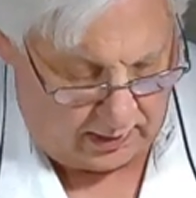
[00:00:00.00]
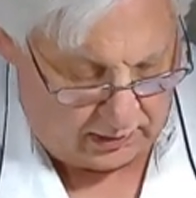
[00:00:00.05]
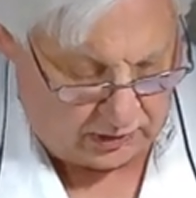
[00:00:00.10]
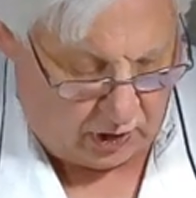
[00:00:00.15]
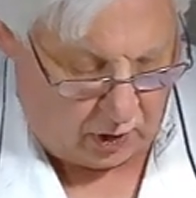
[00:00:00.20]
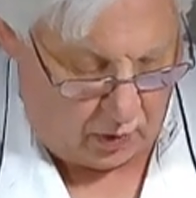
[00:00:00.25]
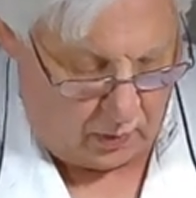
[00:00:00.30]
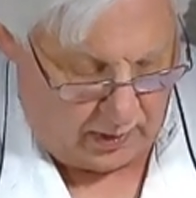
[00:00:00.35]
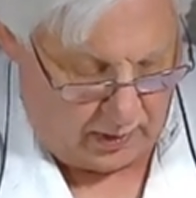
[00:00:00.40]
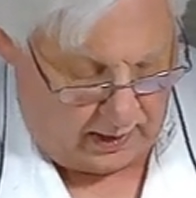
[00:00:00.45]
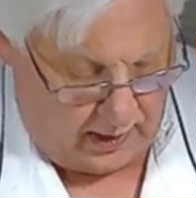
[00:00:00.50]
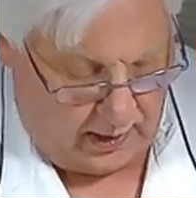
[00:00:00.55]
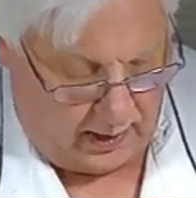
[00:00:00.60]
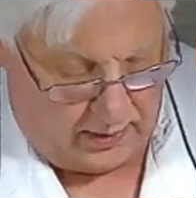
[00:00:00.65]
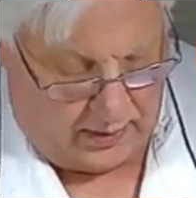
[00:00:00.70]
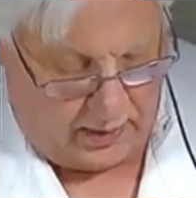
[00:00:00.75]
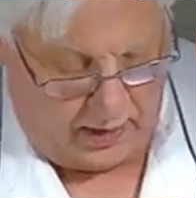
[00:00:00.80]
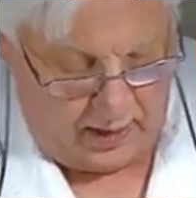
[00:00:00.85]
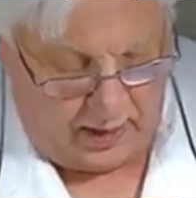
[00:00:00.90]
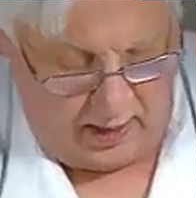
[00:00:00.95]
let's go
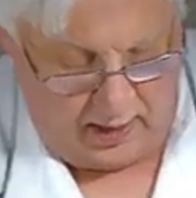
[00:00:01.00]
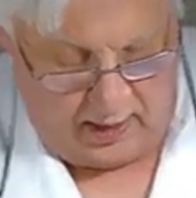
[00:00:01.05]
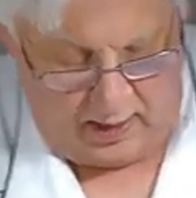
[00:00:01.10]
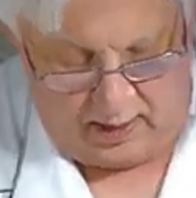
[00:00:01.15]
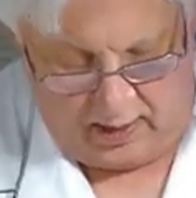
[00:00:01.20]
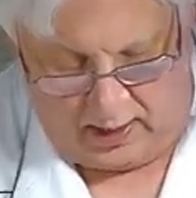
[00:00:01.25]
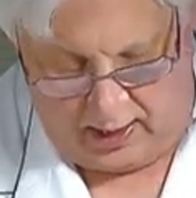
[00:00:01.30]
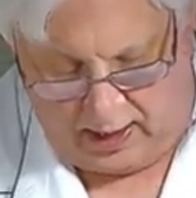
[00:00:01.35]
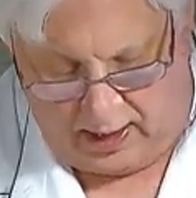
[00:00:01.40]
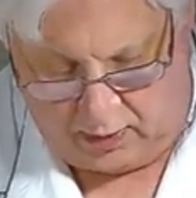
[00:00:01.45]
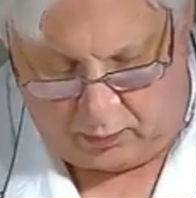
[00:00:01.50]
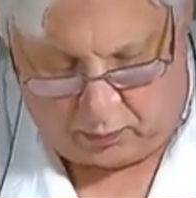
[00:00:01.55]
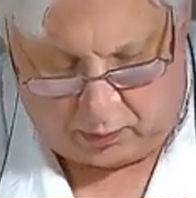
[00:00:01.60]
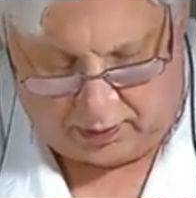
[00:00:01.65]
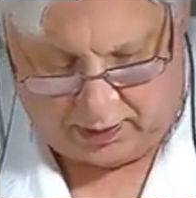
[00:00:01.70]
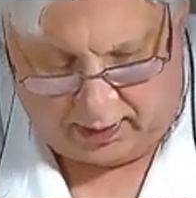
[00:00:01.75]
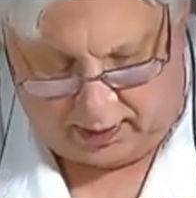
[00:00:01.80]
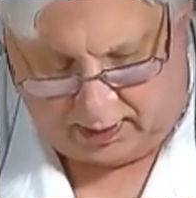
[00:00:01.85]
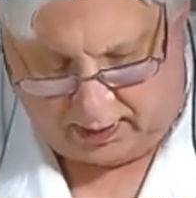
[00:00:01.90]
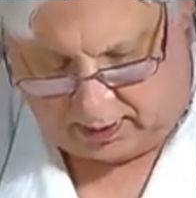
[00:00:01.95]
ahead and
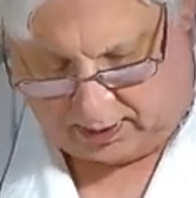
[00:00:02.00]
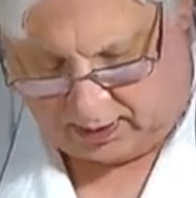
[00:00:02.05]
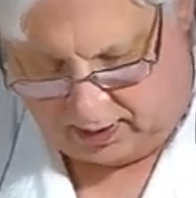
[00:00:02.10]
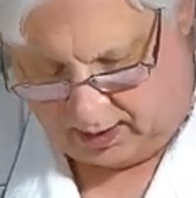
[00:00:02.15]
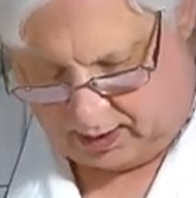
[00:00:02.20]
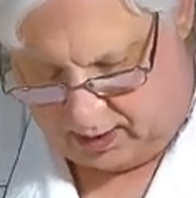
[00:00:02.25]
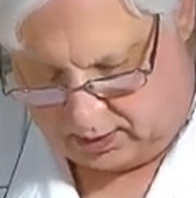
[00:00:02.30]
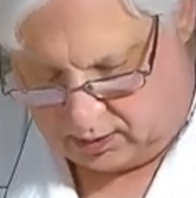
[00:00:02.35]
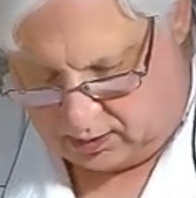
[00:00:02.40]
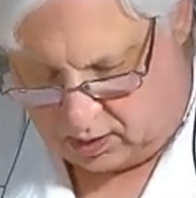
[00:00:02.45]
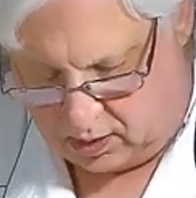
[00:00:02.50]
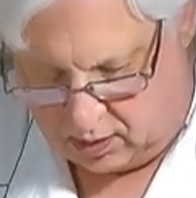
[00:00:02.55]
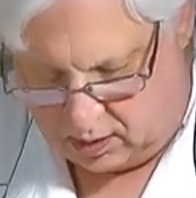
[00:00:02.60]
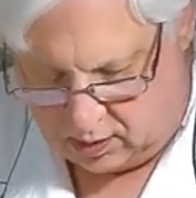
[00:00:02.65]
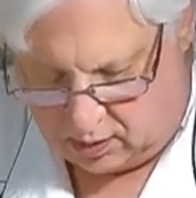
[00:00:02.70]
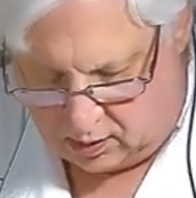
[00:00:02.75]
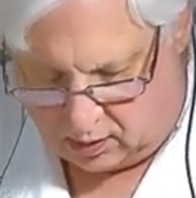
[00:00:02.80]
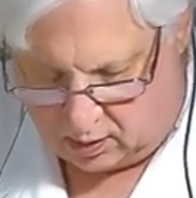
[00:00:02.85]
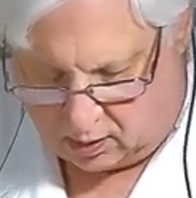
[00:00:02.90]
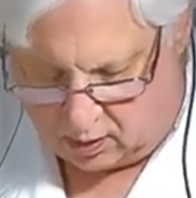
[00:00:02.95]
we're going to cut
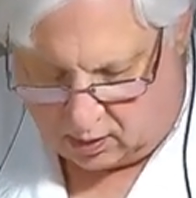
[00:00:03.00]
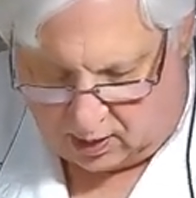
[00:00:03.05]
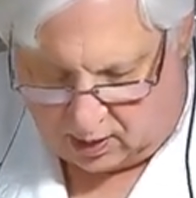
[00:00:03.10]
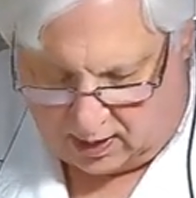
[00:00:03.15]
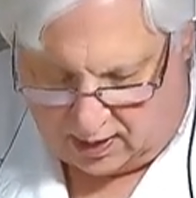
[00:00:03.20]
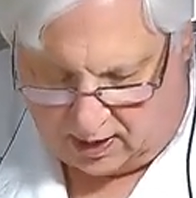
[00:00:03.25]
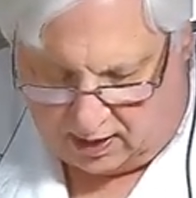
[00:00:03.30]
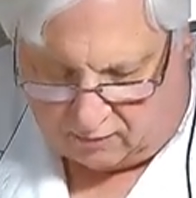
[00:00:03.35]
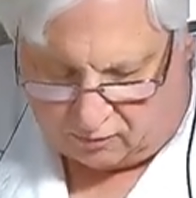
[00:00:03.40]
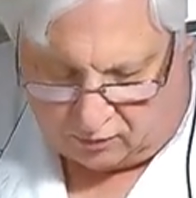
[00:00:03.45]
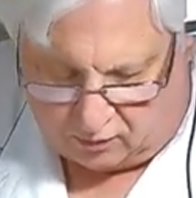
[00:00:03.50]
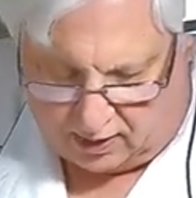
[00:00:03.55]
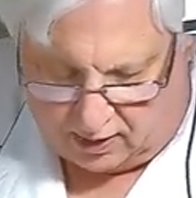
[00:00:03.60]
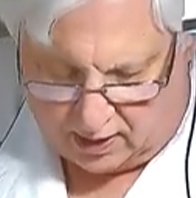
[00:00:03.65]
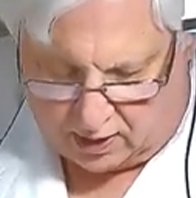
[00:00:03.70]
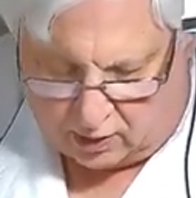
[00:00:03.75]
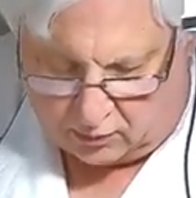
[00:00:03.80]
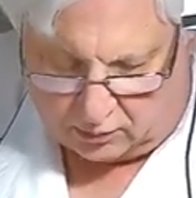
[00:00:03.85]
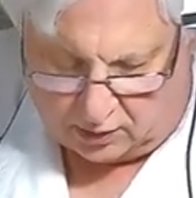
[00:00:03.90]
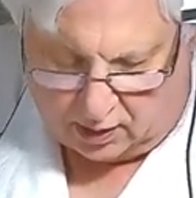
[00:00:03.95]
our eye of
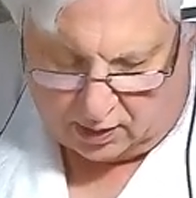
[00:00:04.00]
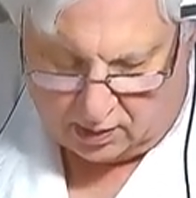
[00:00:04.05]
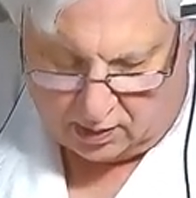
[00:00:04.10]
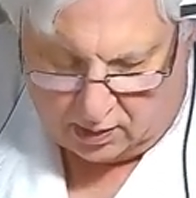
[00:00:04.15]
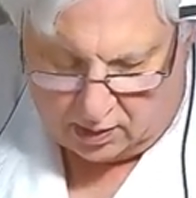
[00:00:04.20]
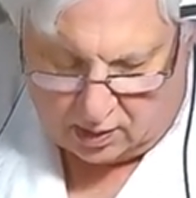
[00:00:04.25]
round.